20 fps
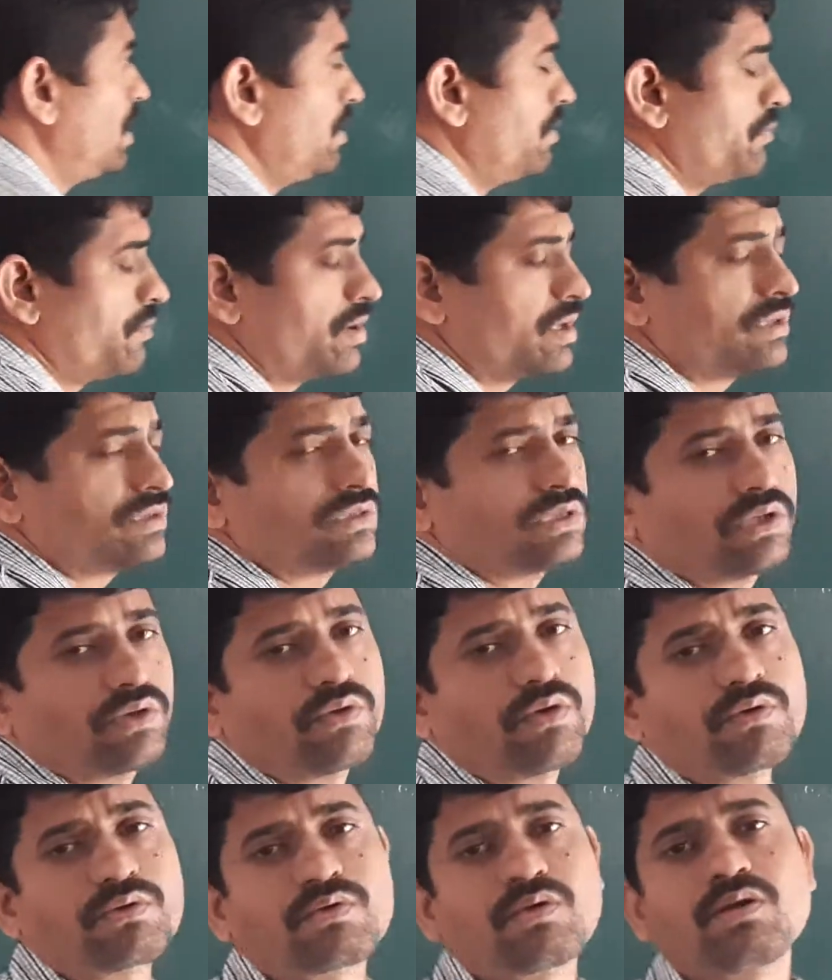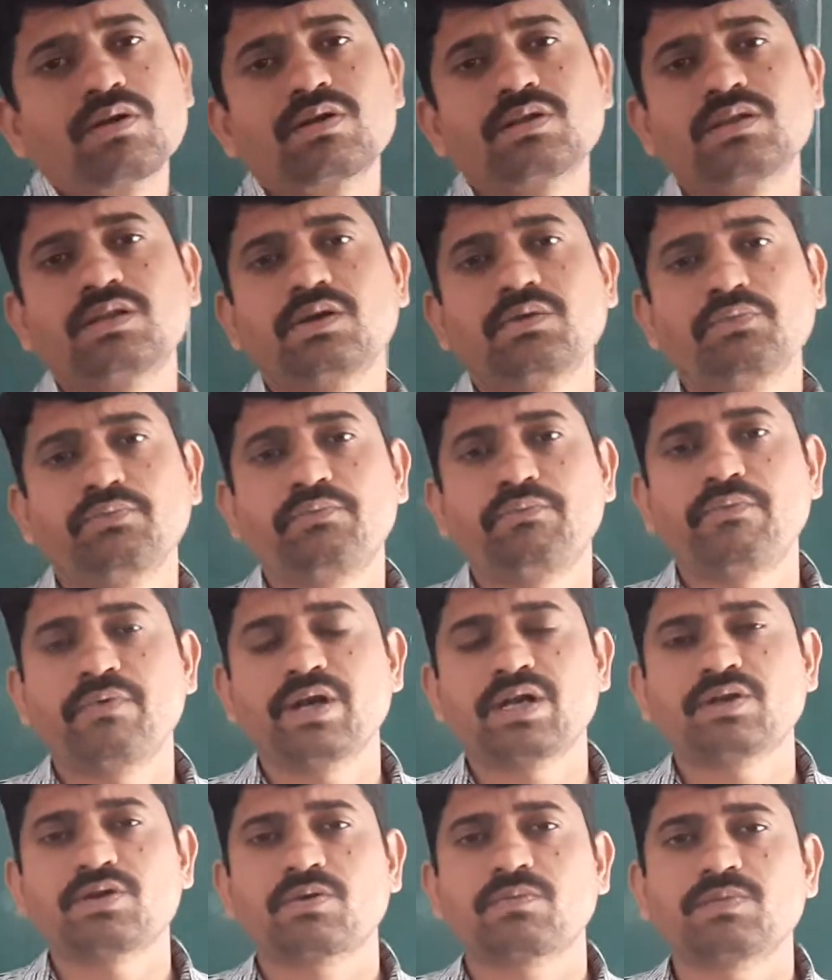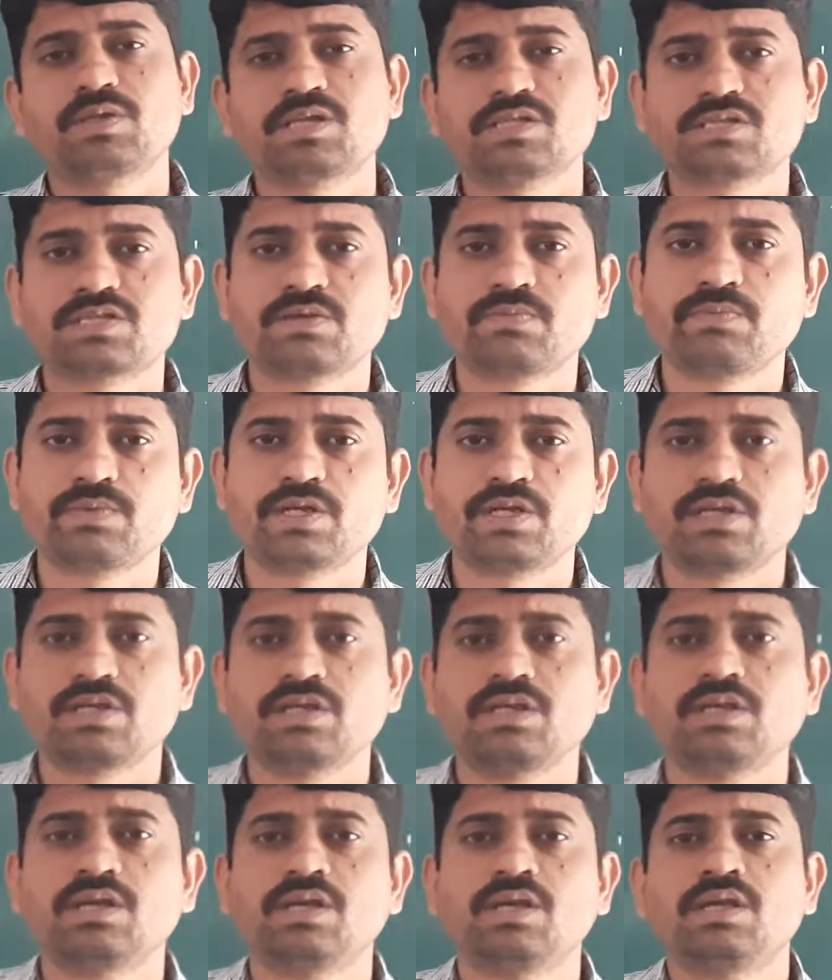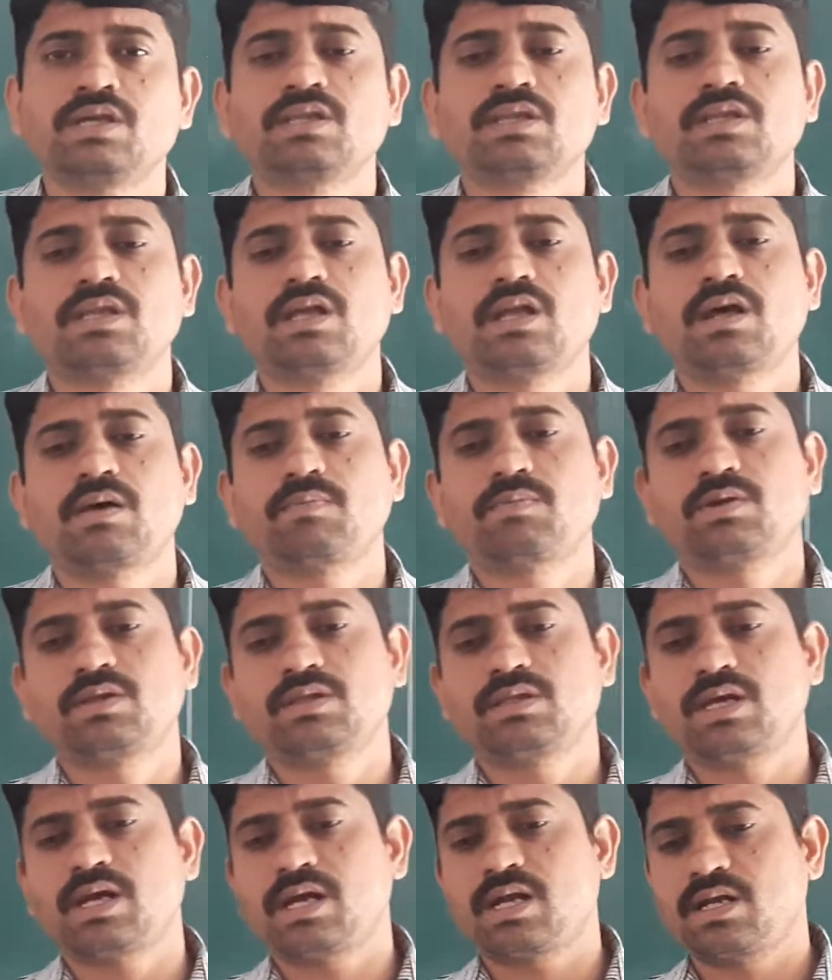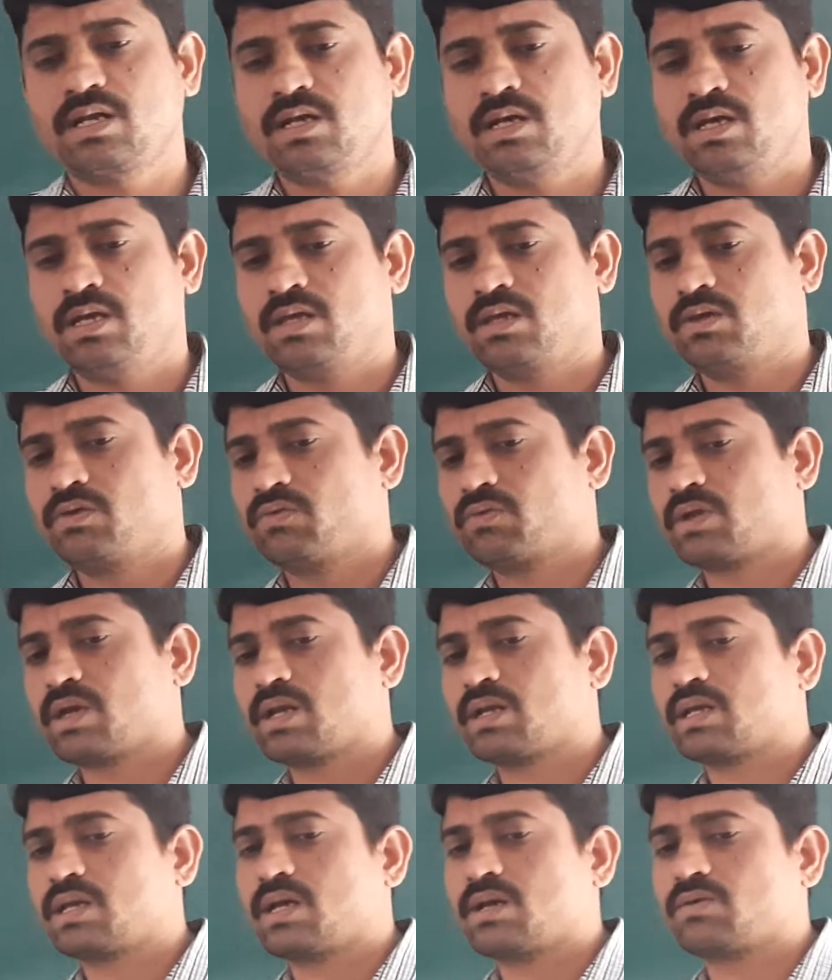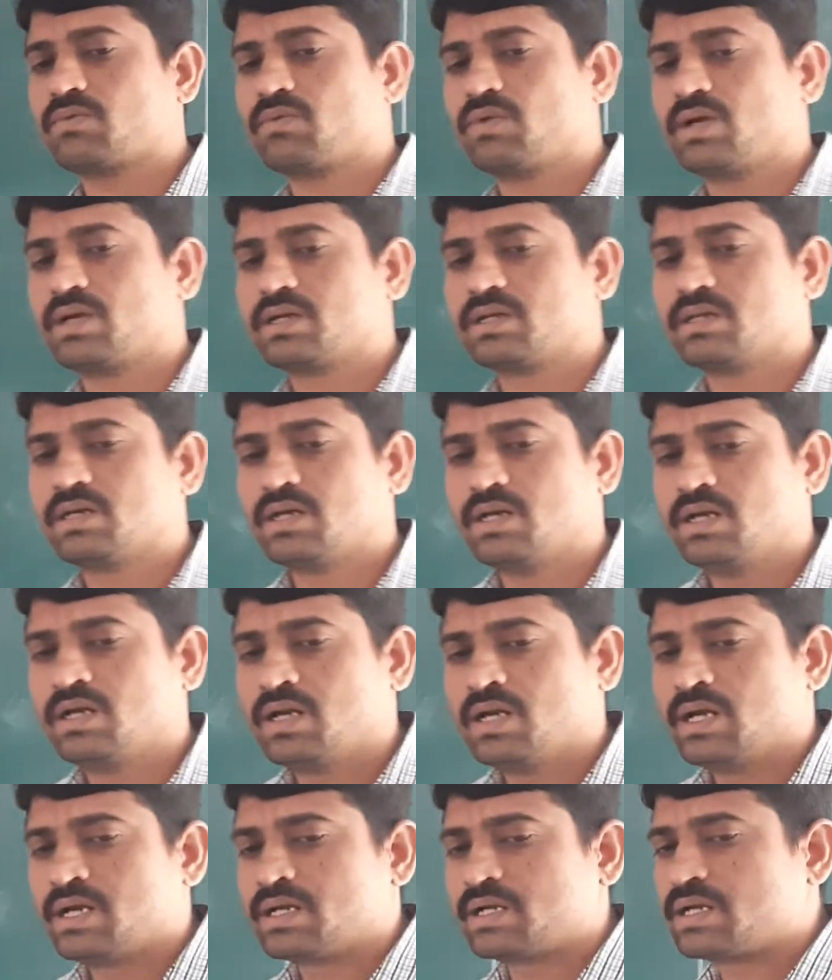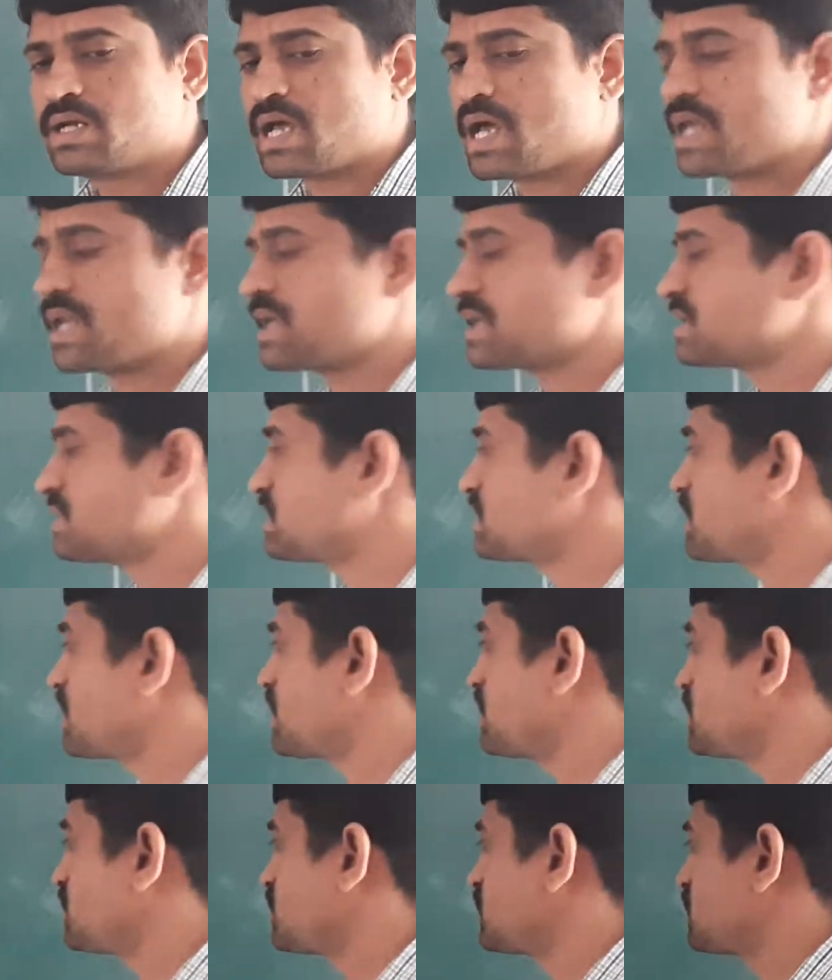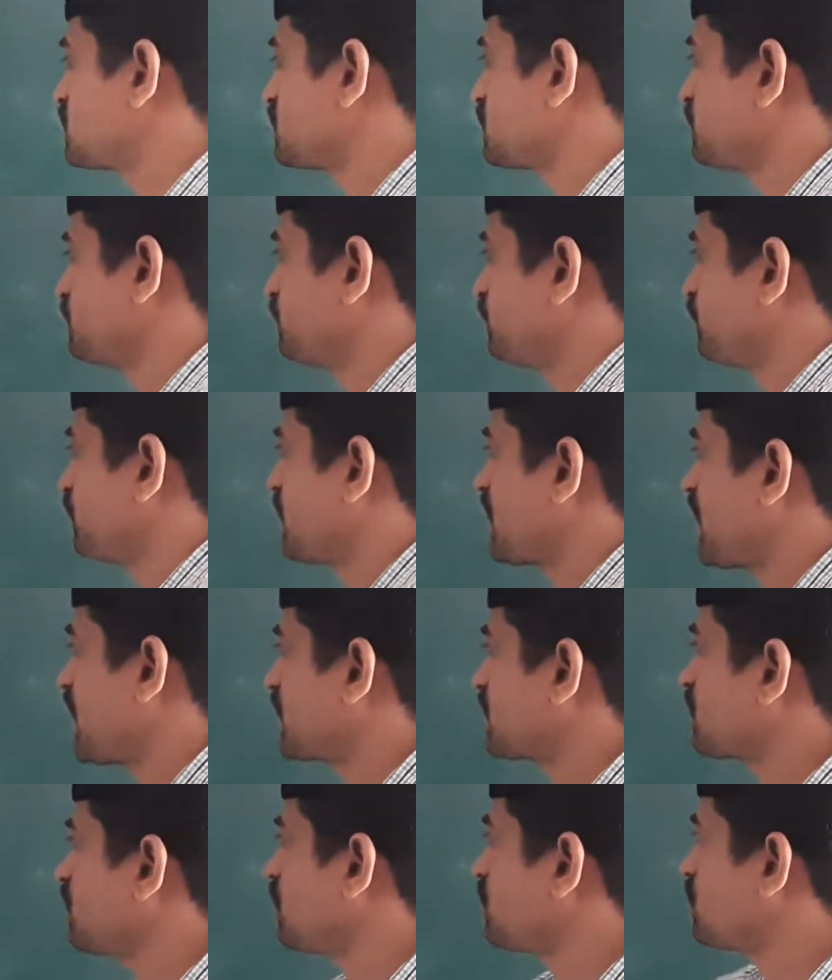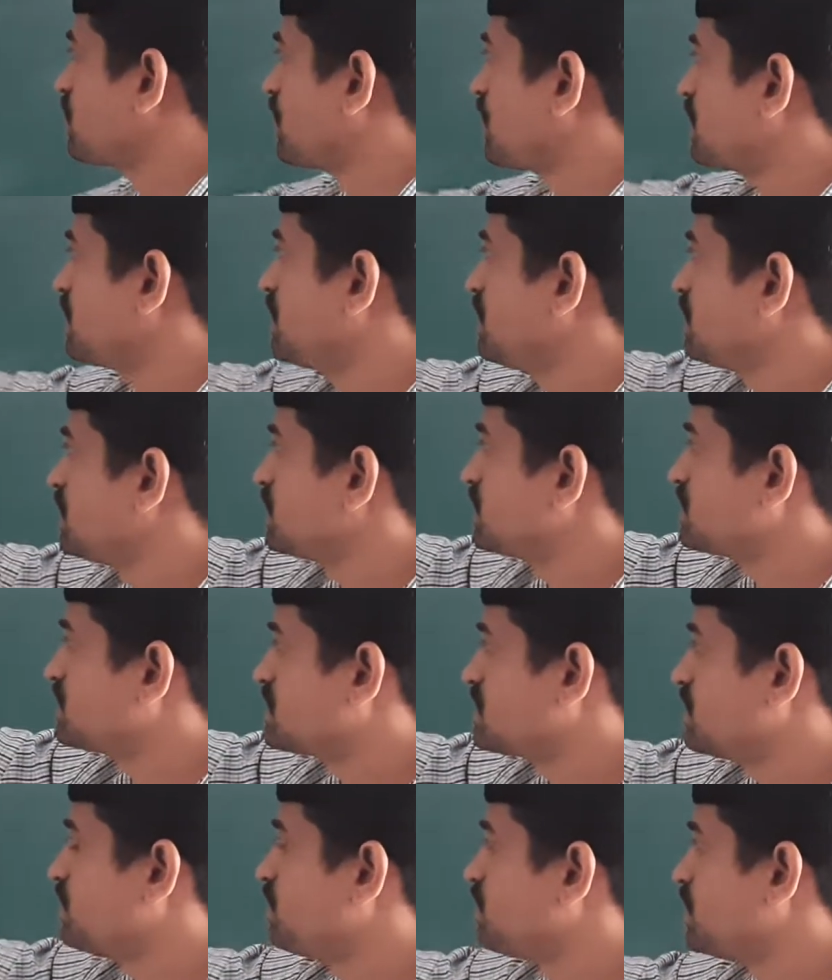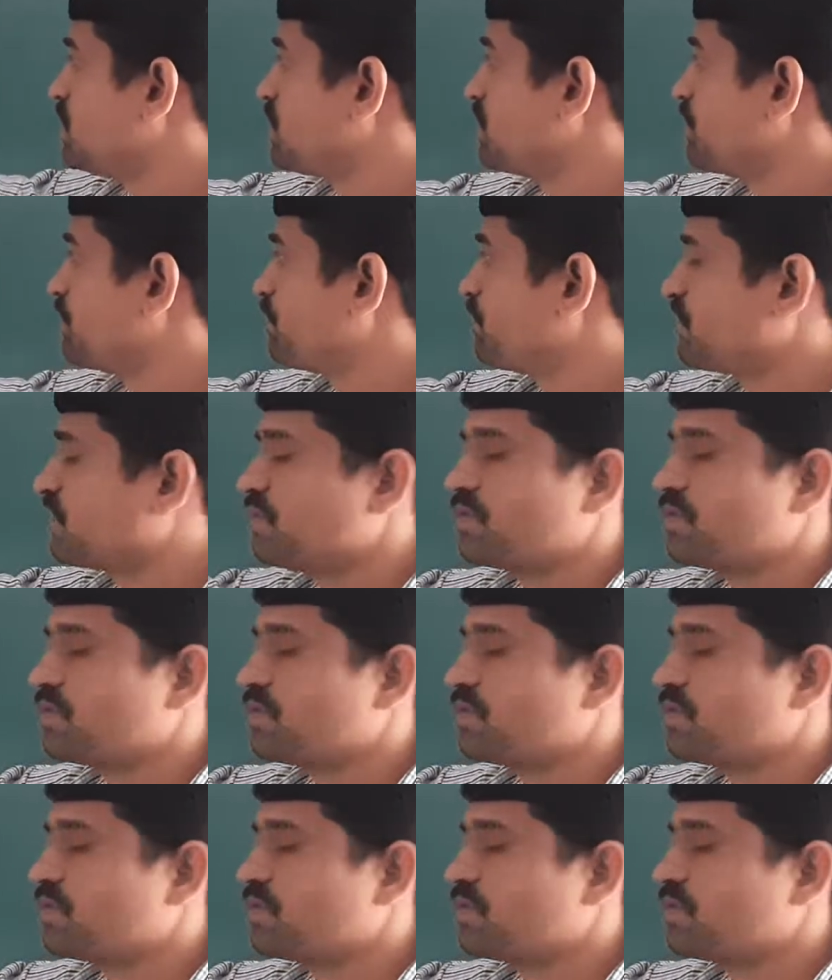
Once you have got the weight of the chimney, then after that you can calculate the direct stress act on that chimney.